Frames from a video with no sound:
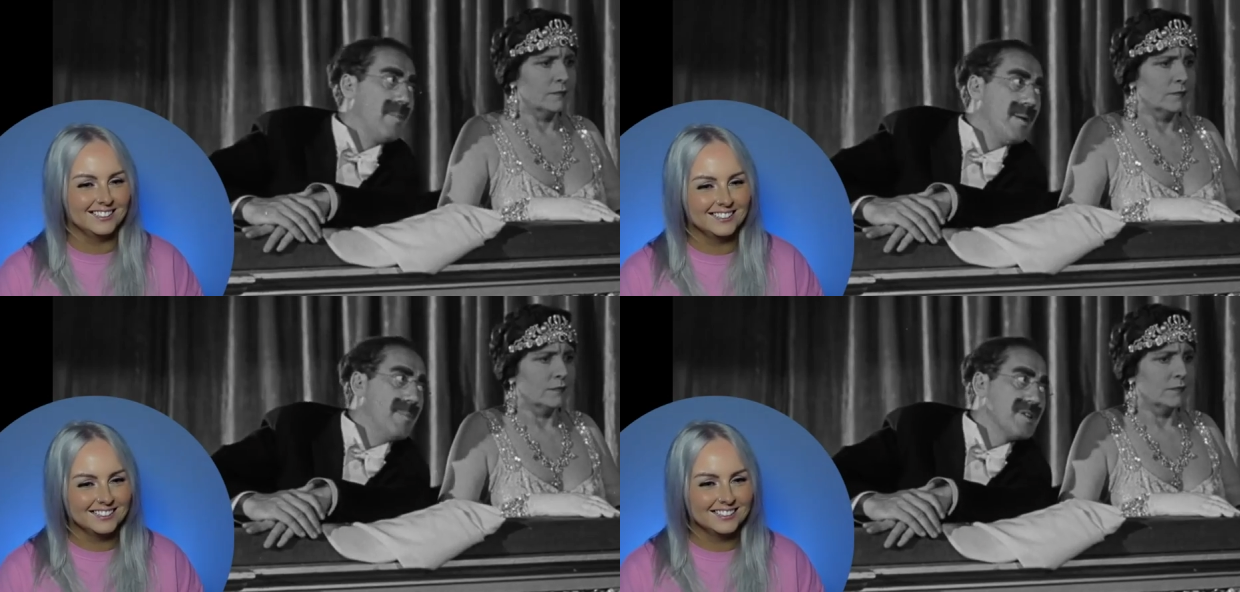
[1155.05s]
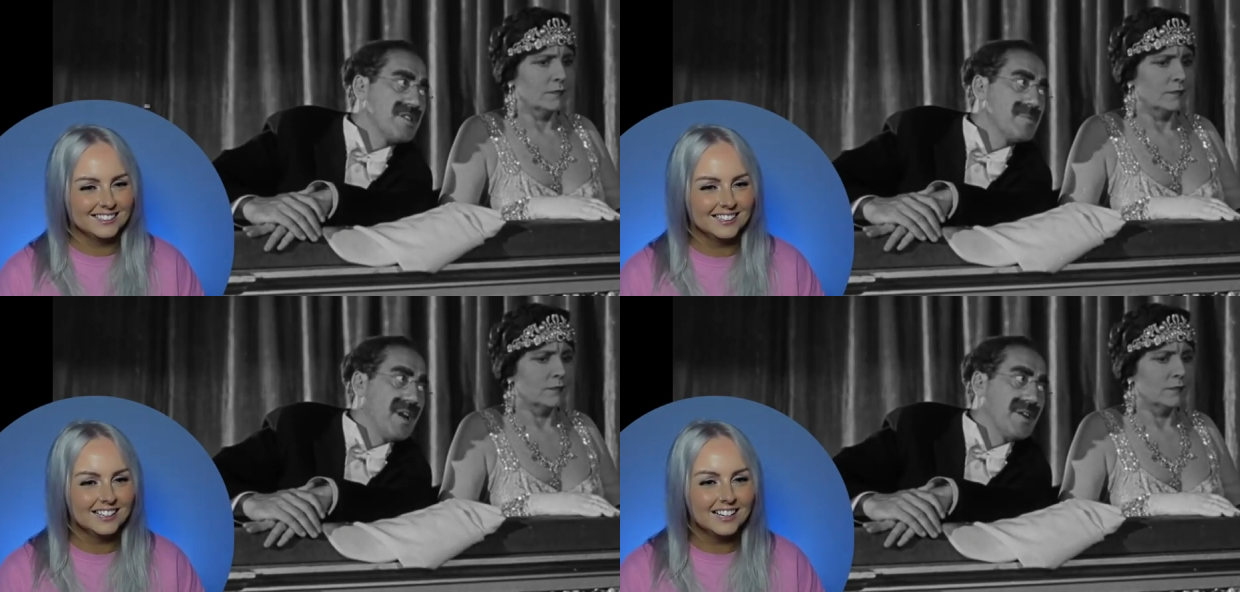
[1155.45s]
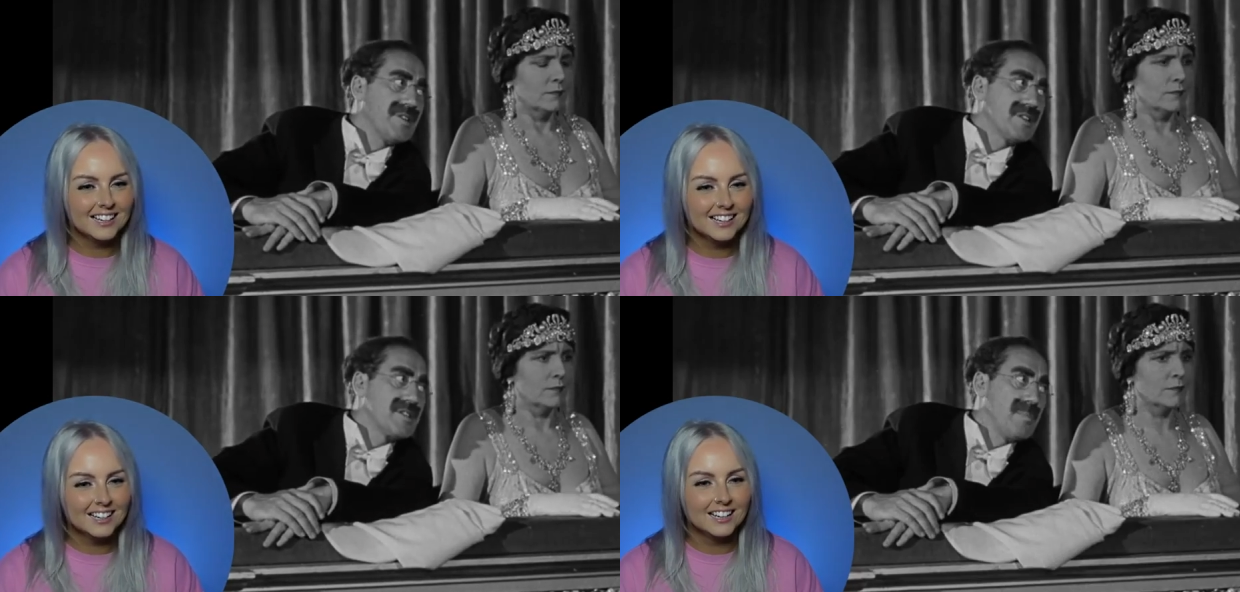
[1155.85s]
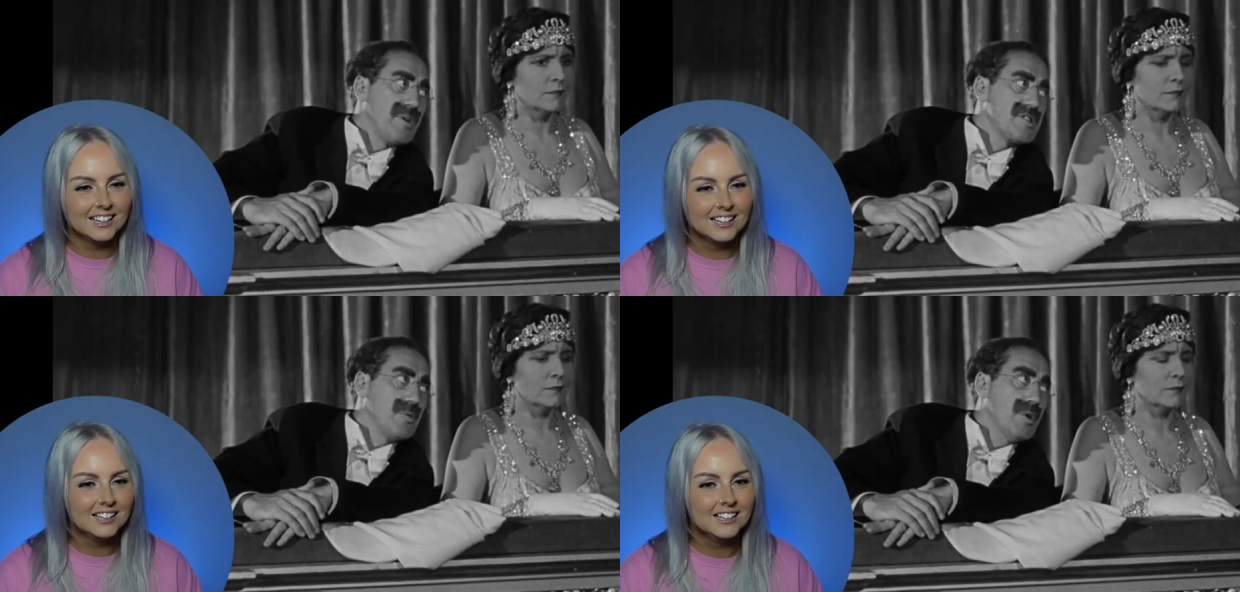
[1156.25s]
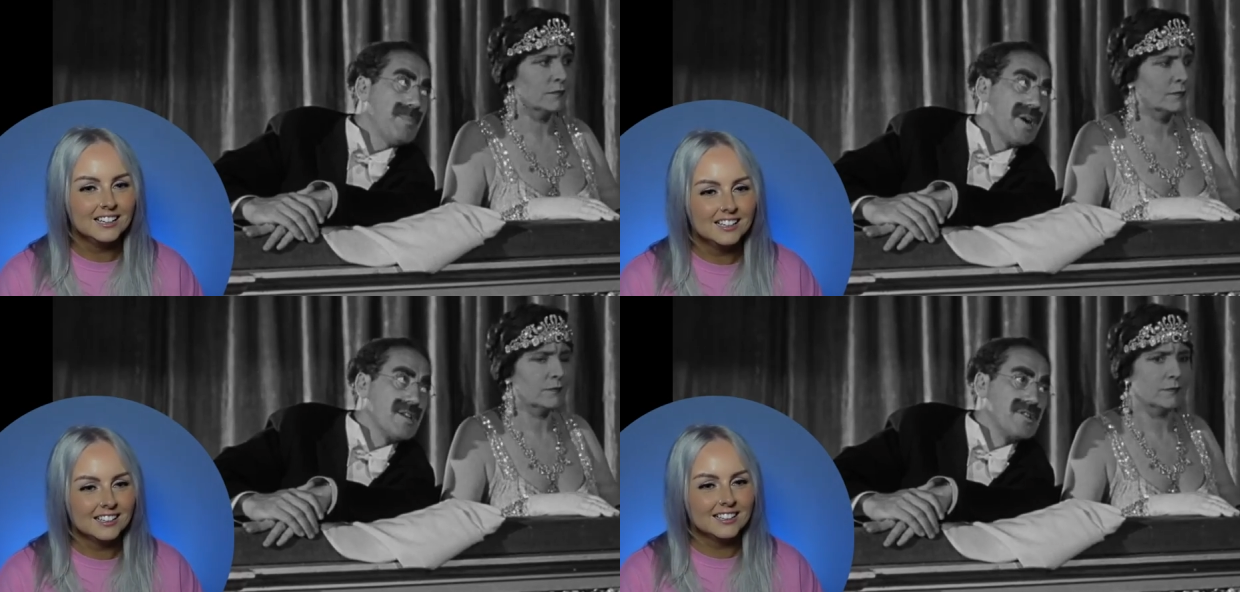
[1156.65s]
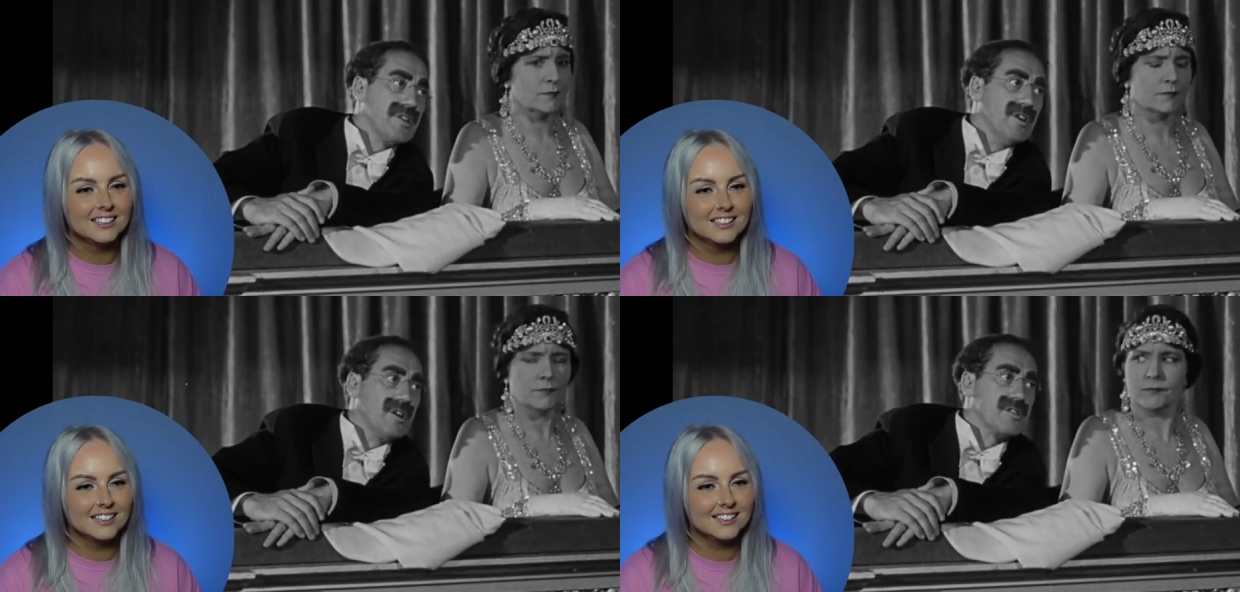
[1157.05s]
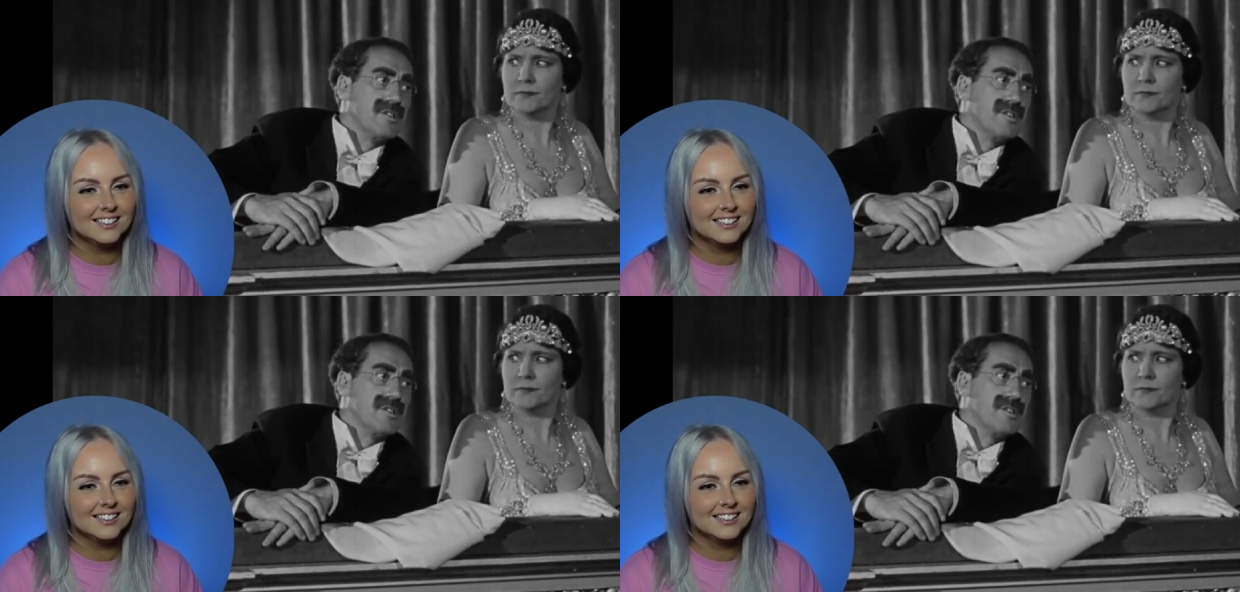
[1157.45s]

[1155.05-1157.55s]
Speaker 1: of my business, but I think there's a brace of woodpeckers in the